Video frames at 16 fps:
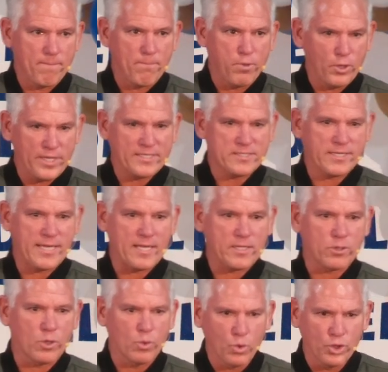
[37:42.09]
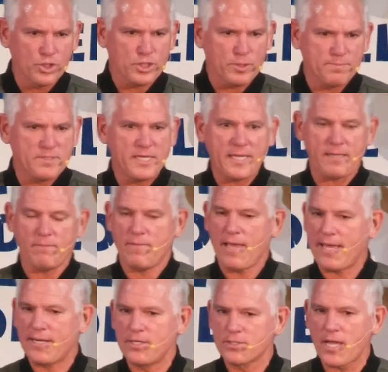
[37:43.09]
putting together a worship team
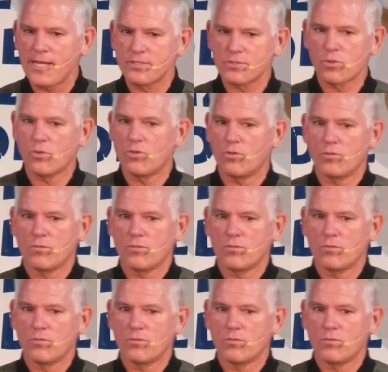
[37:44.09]
at his high school.